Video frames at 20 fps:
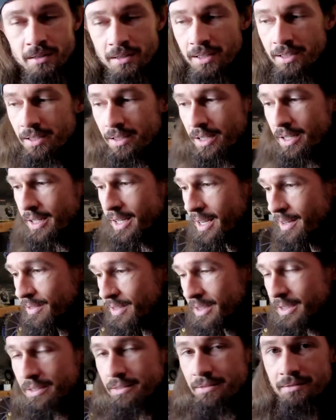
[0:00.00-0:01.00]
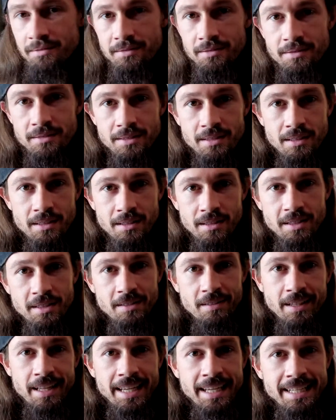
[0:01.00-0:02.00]
that I have a little
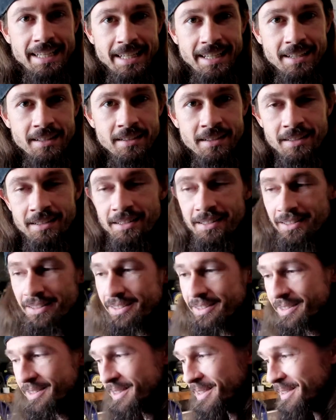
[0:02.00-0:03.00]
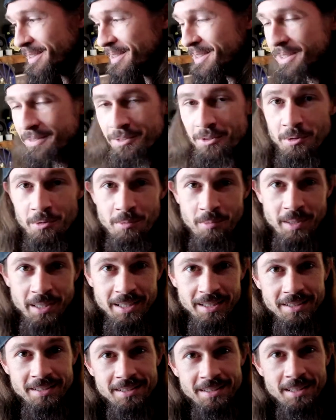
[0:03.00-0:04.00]
kitty that lives with me
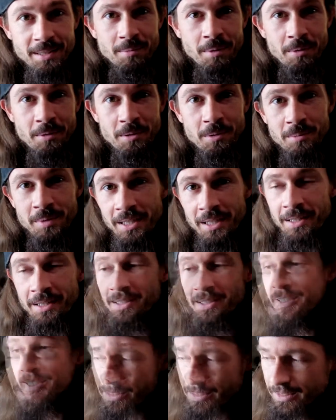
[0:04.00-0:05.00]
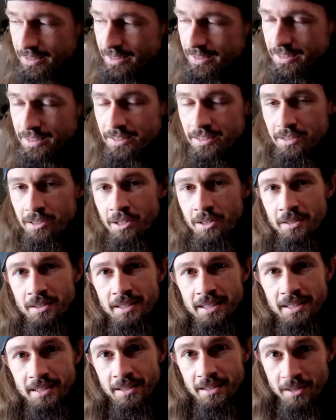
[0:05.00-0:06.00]
in my room here. It's
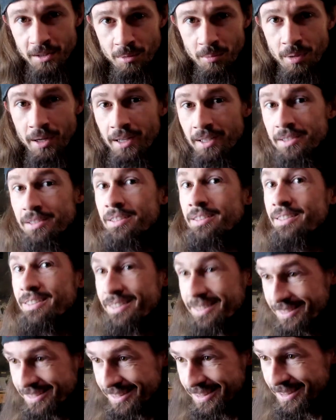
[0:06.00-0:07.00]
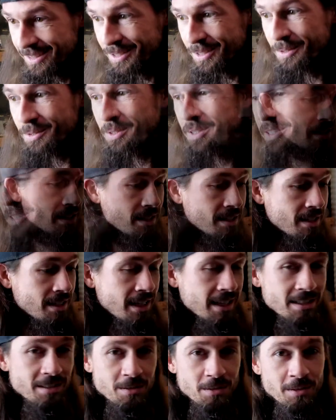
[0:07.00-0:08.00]
currently in the litter box, like always.
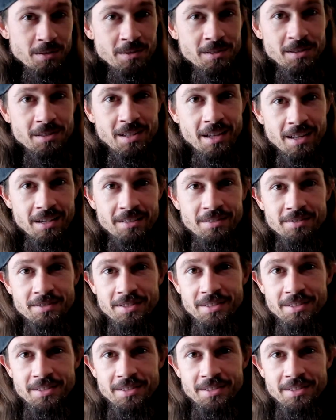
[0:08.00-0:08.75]
And so there's a lot of